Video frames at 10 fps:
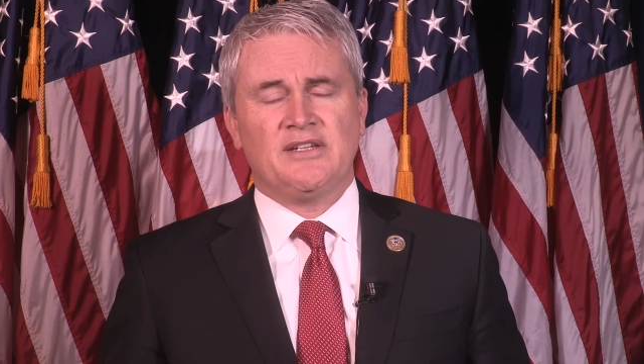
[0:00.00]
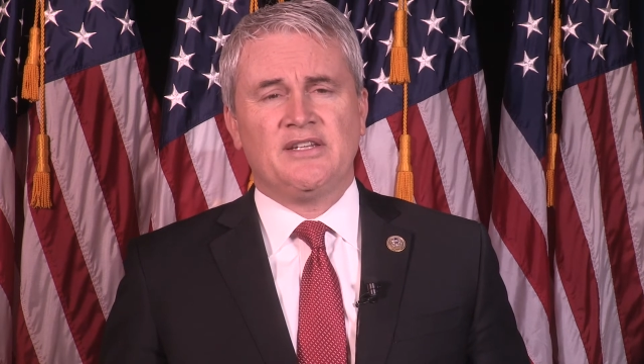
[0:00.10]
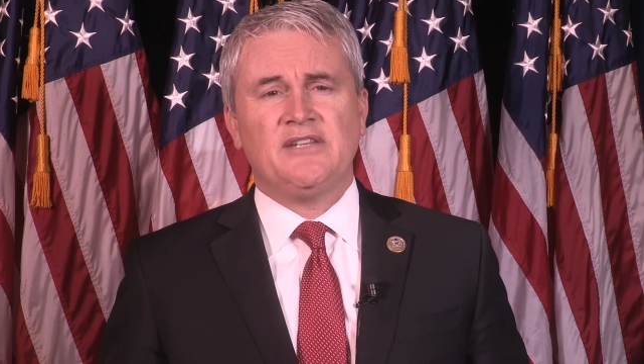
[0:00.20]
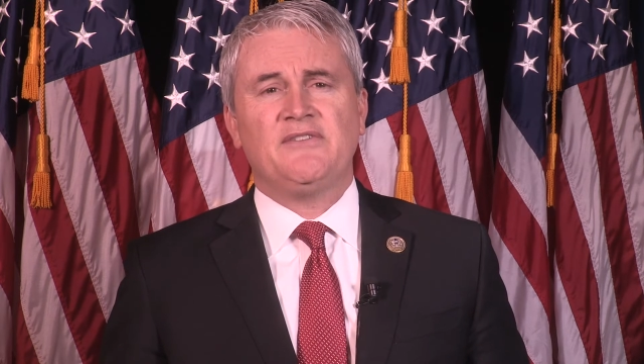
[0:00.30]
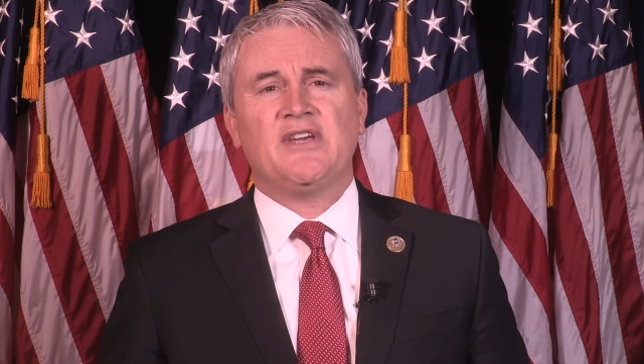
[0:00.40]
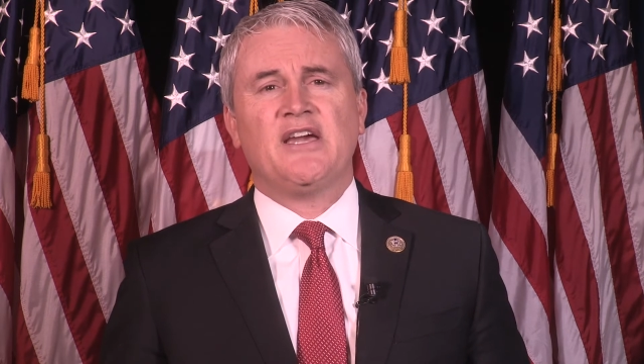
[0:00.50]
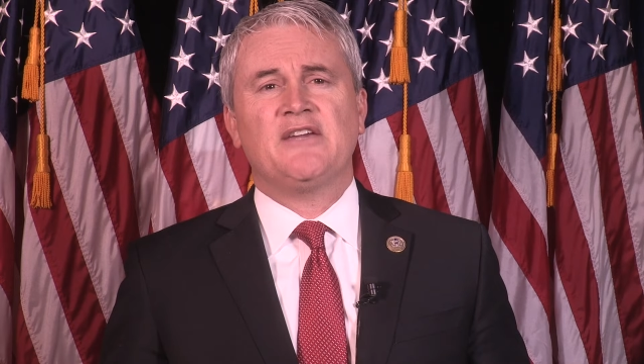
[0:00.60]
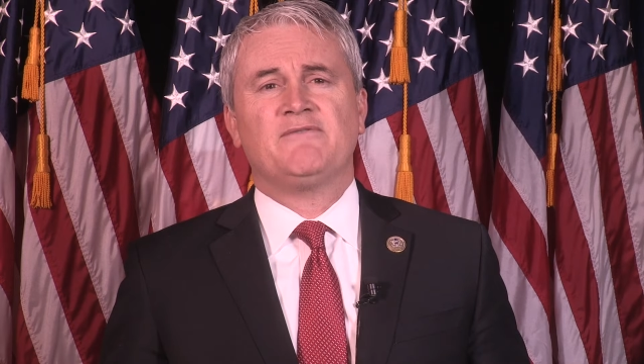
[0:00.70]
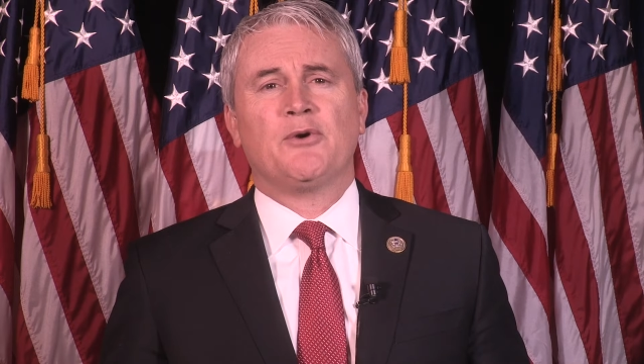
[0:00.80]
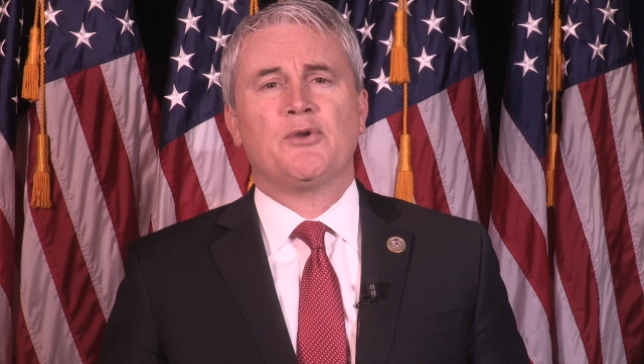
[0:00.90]

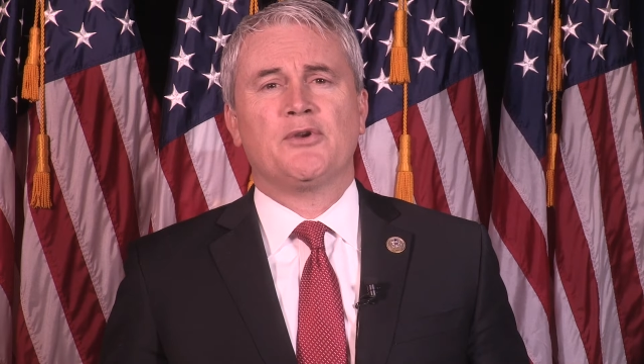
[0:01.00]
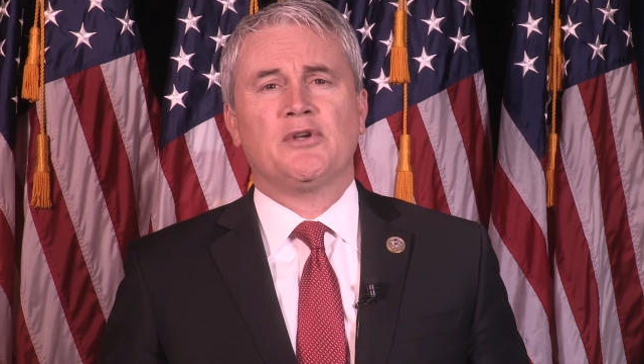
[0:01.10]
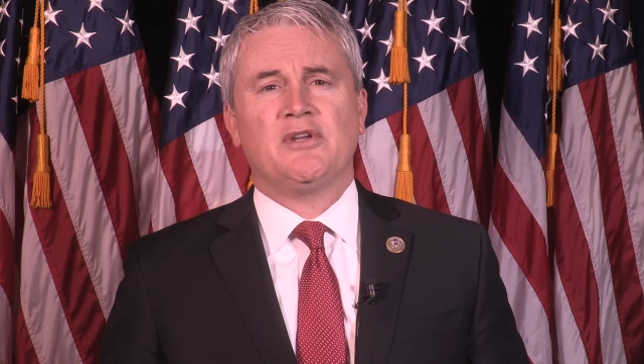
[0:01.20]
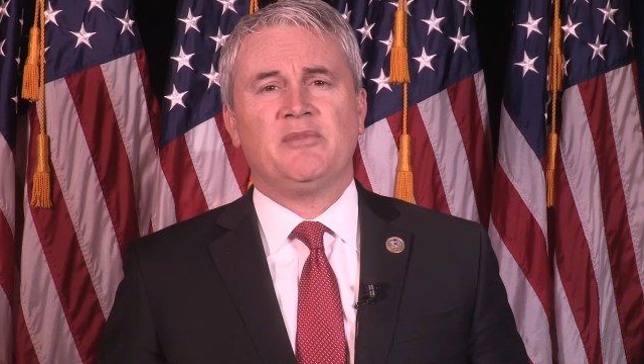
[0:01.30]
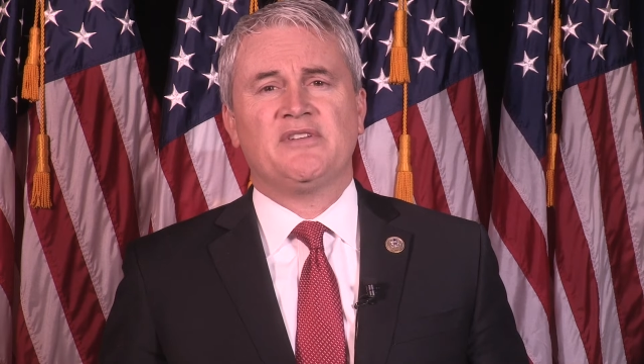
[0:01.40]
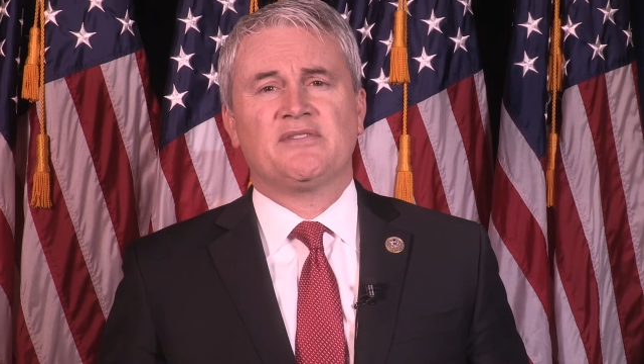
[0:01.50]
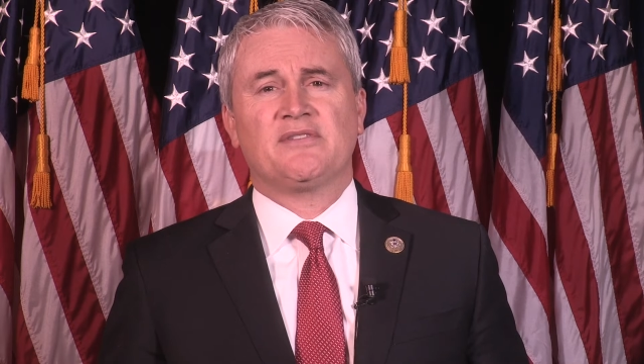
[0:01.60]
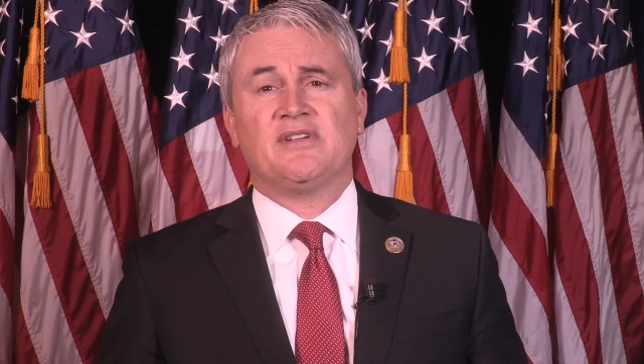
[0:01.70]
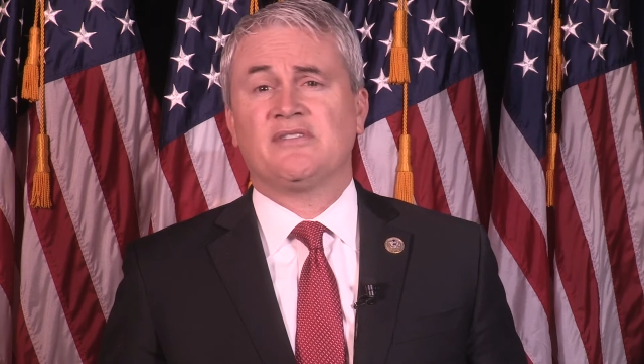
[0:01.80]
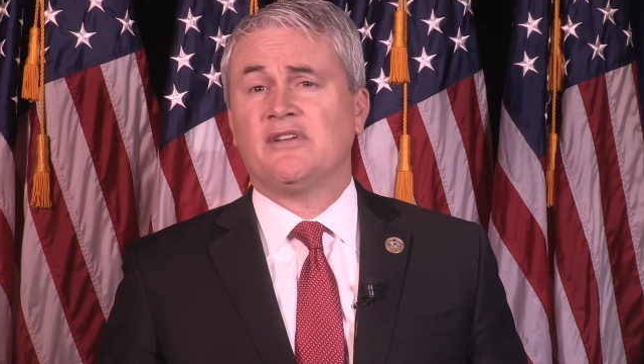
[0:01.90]
TVA further
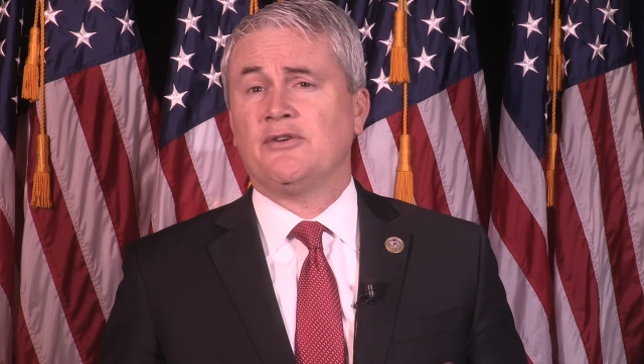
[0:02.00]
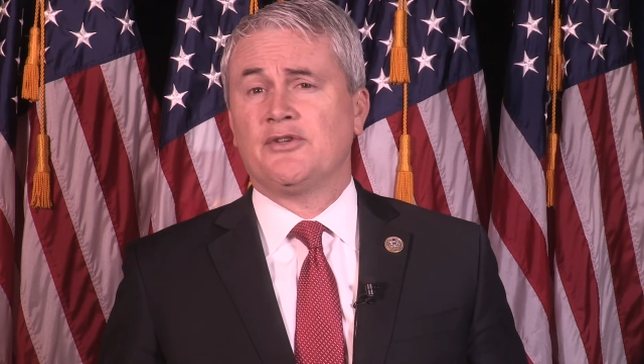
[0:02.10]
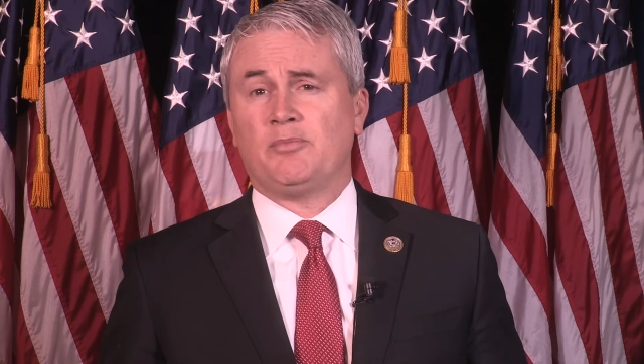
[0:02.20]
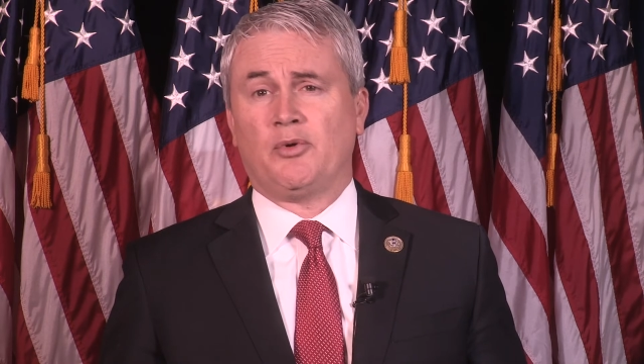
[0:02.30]
limits its energy